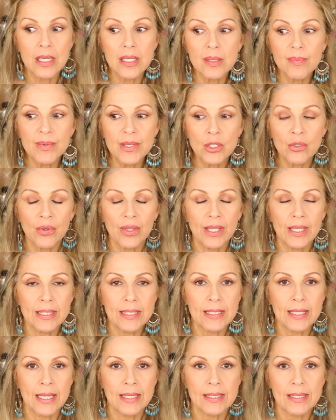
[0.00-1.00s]
He's been doing
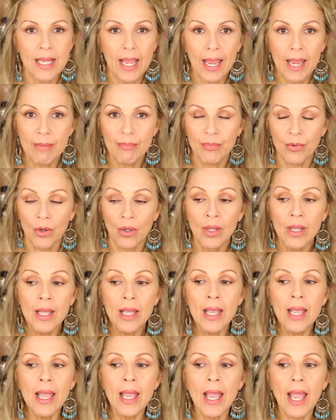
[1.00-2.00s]
it since April.
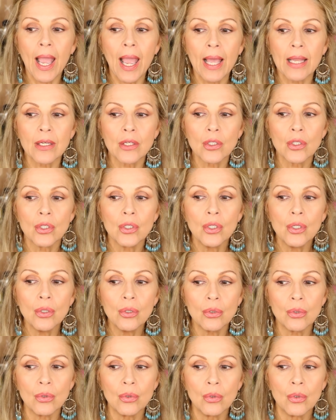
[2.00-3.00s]
And
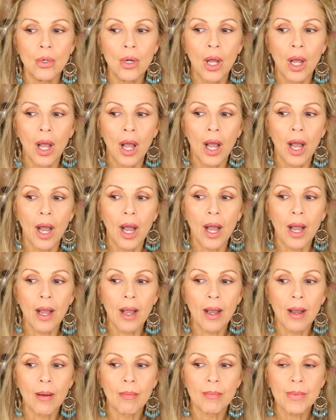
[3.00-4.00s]
Lou,
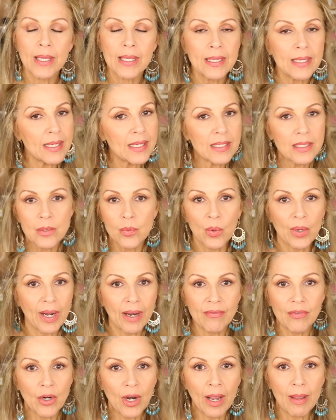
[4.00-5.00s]
he eats
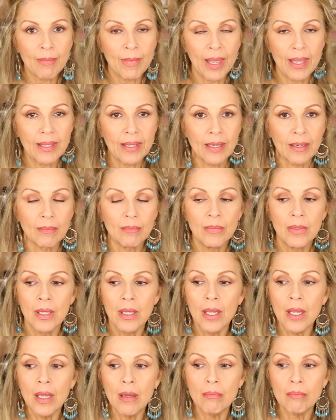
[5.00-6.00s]
whatever I make him,
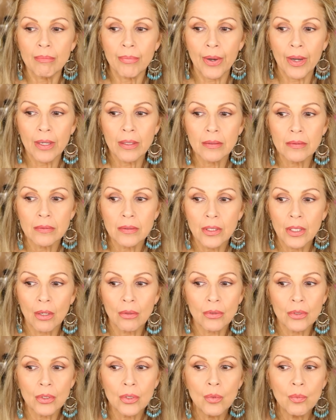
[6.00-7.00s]
but you
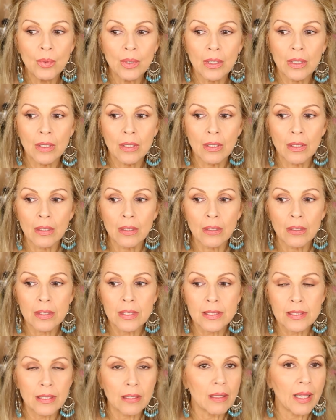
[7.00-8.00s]
know, Lou will
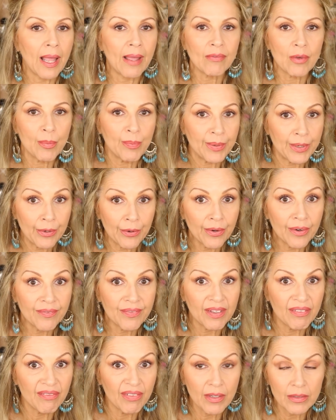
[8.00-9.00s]
still have a beer
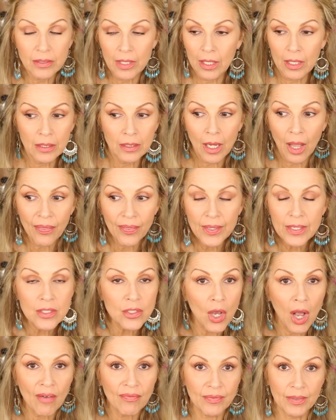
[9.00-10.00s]
if he feels like it.
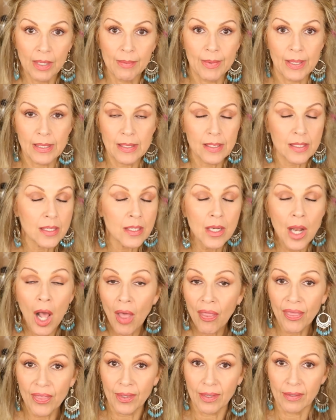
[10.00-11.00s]
Nothing's off limits,
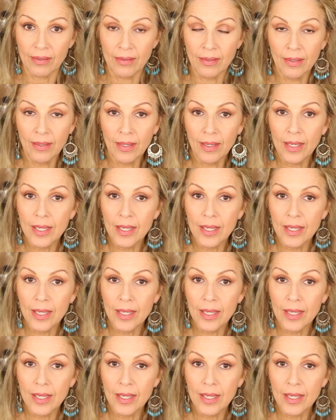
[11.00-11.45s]
nothing.